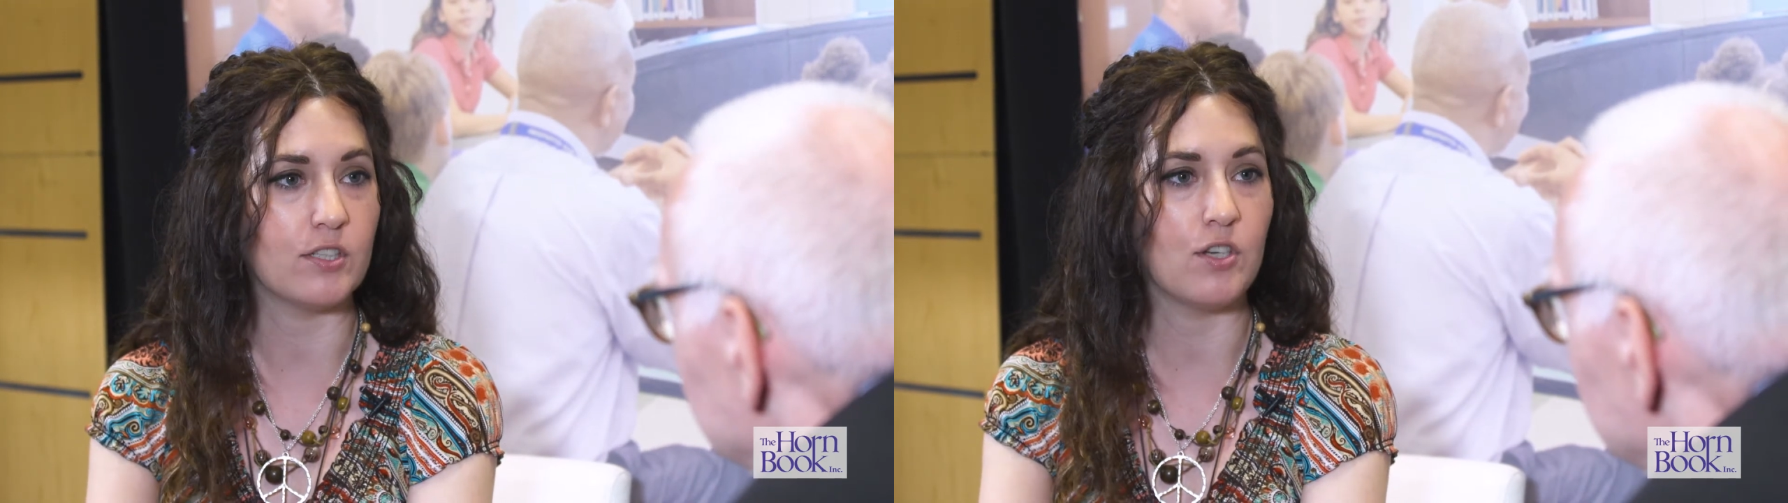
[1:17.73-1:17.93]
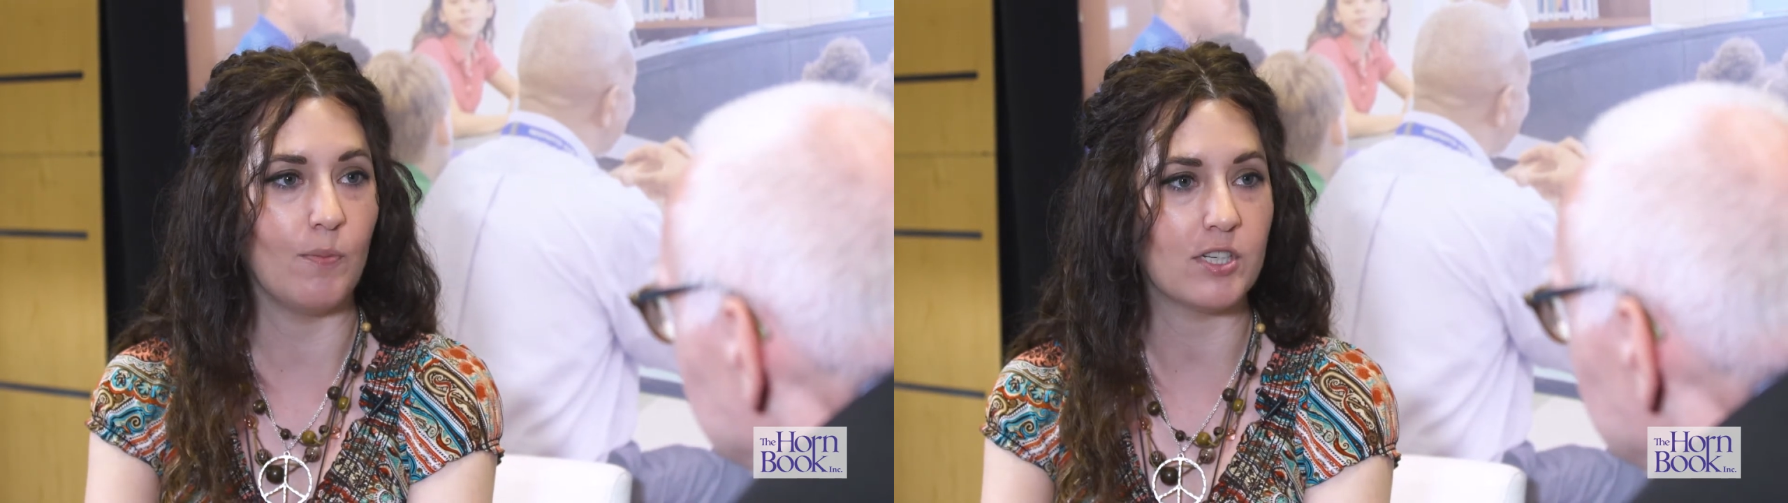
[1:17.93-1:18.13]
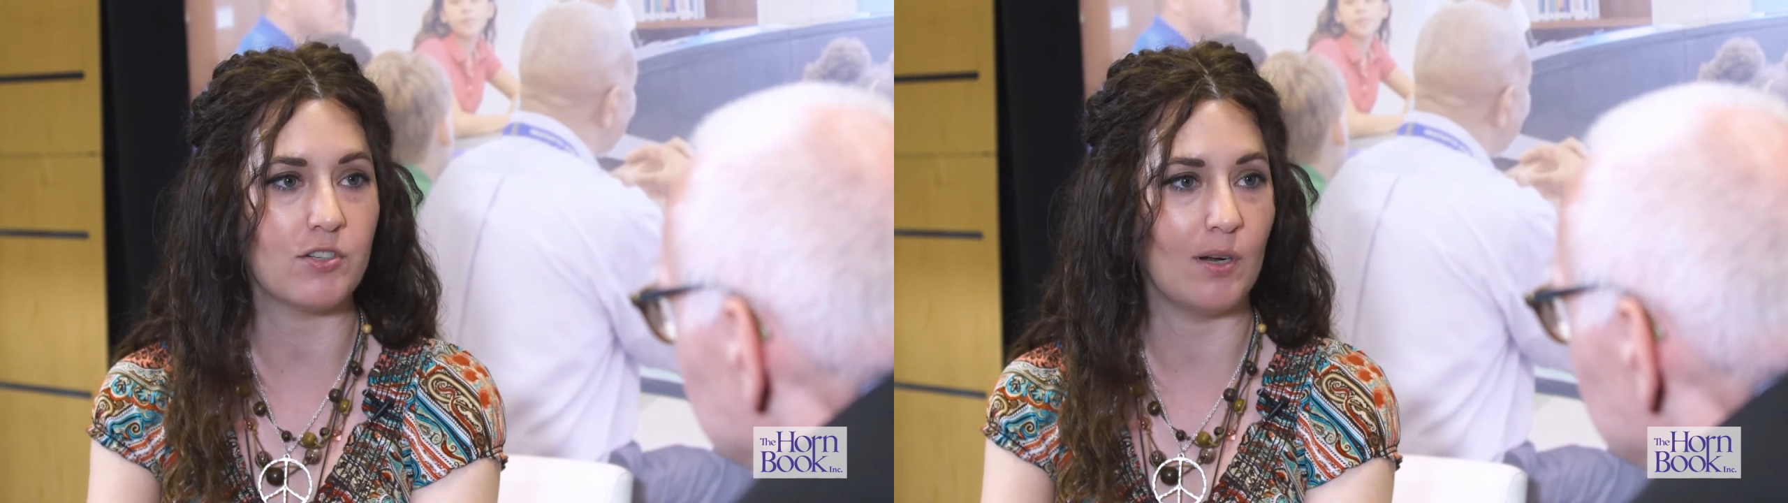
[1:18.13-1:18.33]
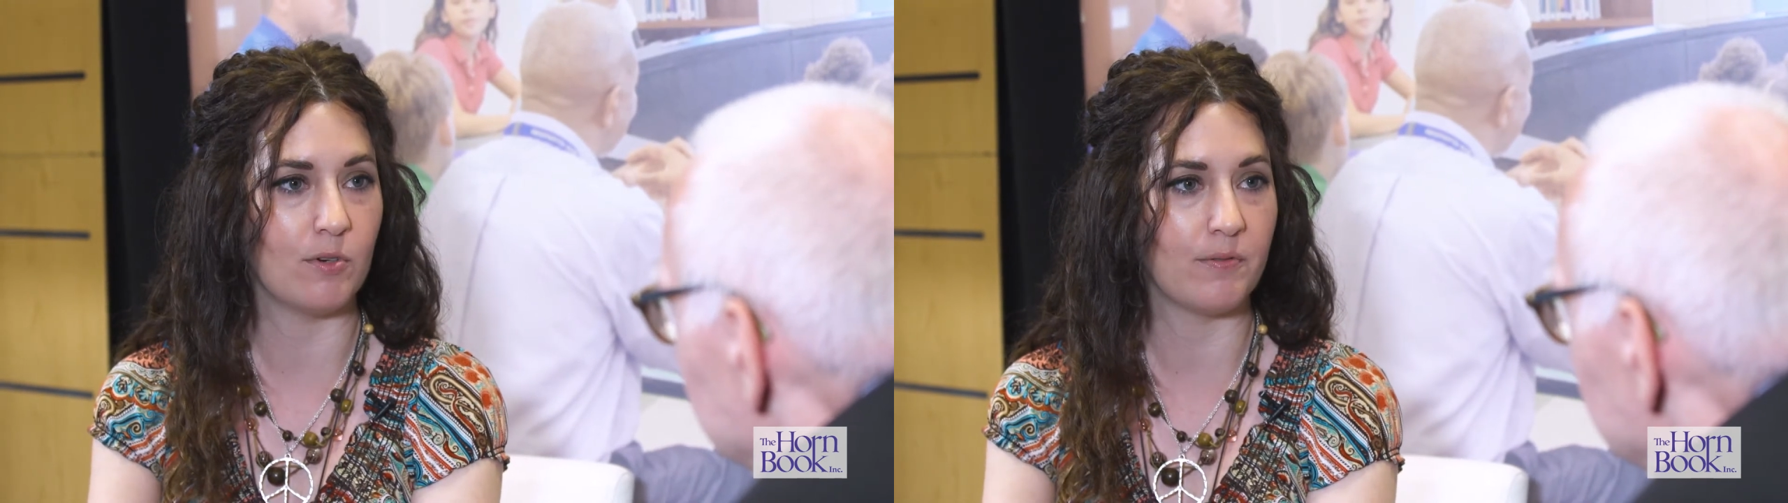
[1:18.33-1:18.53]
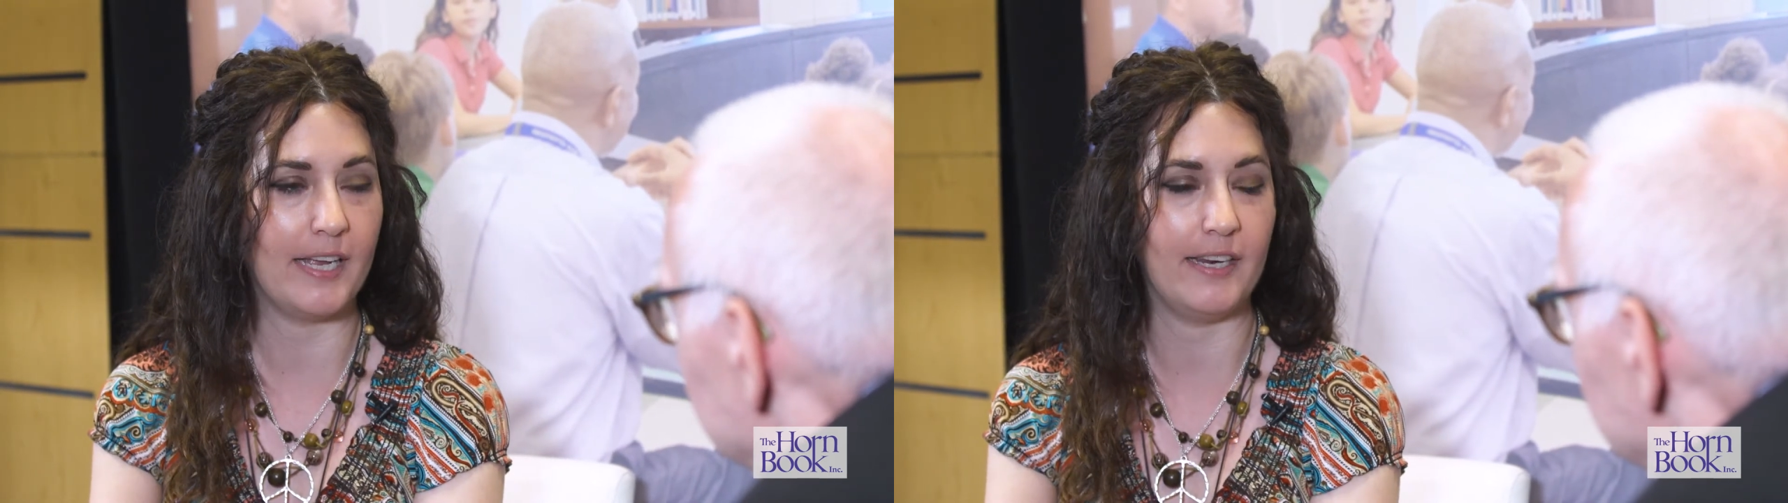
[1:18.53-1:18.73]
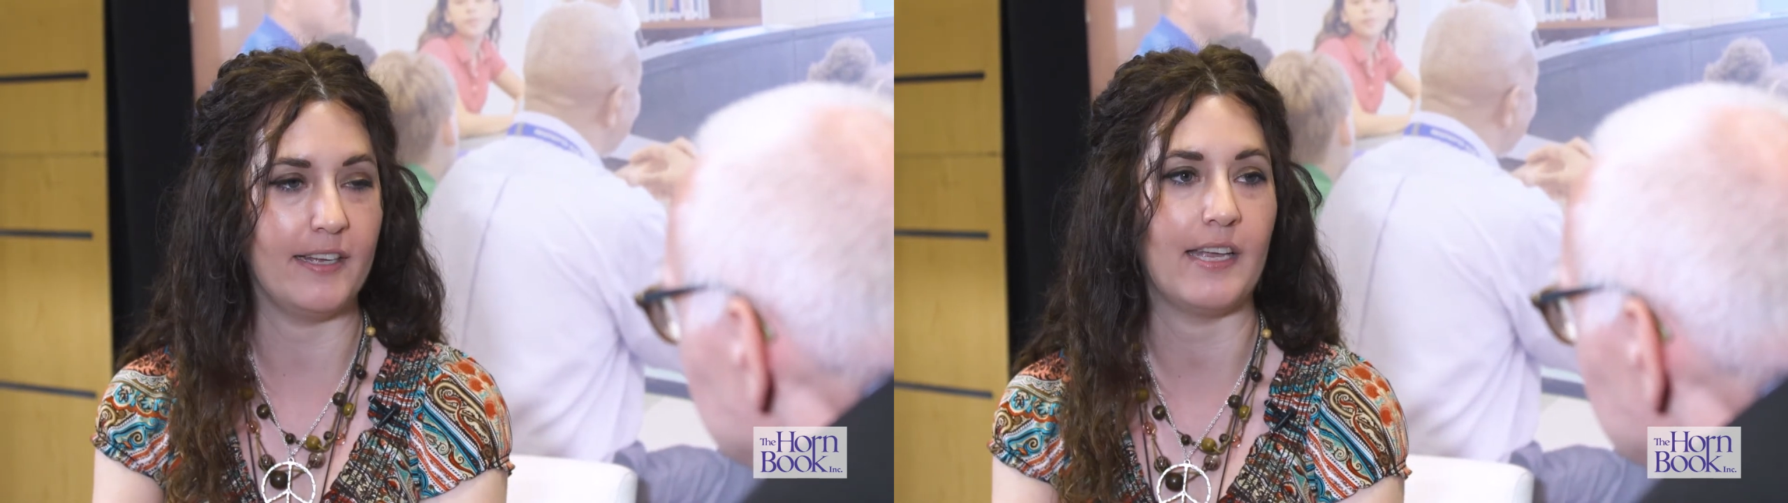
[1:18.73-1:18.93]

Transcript: so much trouble writing,